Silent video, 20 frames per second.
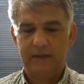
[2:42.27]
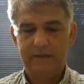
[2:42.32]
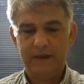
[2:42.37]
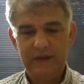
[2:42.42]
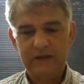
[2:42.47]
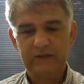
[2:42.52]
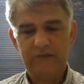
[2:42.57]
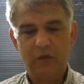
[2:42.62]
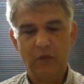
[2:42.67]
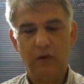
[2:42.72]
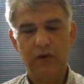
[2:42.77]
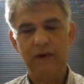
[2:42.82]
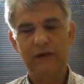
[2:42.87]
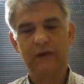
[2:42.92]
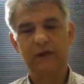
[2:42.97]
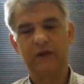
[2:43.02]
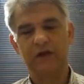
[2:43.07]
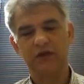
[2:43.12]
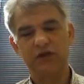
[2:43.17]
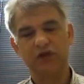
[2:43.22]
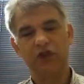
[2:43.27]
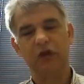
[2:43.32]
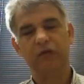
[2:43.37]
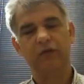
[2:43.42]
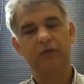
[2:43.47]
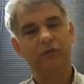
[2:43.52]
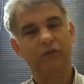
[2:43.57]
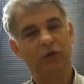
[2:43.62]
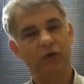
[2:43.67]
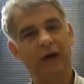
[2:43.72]
This morning, the
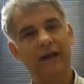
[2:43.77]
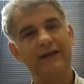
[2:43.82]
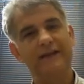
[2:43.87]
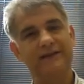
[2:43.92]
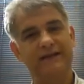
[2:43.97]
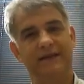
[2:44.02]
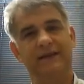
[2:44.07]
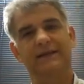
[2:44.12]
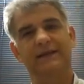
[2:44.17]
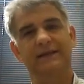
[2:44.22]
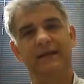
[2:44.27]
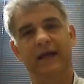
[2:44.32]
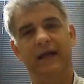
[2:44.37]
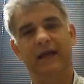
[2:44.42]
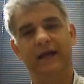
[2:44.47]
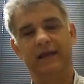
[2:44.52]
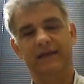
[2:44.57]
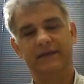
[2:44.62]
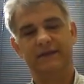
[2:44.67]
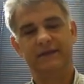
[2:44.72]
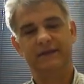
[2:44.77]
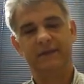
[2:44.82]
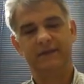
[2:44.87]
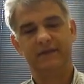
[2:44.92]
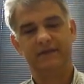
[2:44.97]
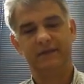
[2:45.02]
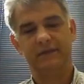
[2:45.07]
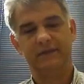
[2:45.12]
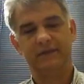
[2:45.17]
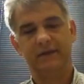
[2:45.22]
Consumer Price Index
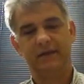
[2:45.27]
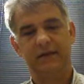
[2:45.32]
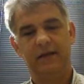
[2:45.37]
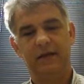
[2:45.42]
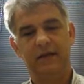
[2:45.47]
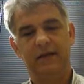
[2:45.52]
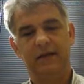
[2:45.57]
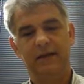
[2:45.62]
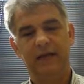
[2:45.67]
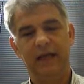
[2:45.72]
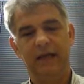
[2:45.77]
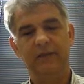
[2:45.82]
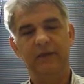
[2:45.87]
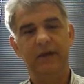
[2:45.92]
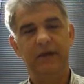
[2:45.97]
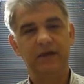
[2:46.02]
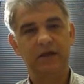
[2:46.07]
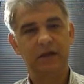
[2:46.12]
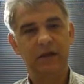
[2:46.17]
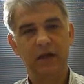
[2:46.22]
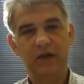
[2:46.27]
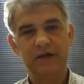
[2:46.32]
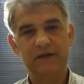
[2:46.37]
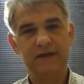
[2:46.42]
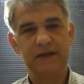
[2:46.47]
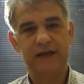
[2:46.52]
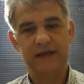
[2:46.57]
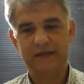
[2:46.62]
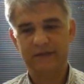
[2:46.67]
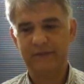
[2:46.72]
came in close
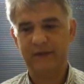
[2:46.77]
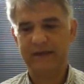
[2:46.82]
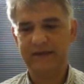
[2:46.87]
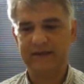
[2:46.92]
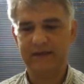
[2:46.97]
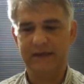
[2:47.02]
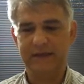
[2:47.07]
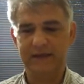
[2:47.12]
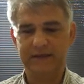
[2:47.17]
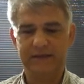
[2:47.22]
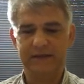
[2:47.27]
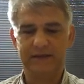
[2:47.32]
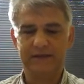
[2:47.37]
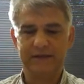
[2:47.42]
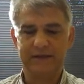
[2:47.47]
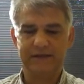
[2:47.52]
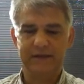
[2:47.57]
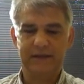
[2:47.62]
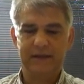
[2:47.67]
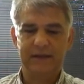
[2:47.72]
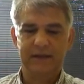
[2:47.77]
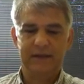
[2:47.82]
to expectations.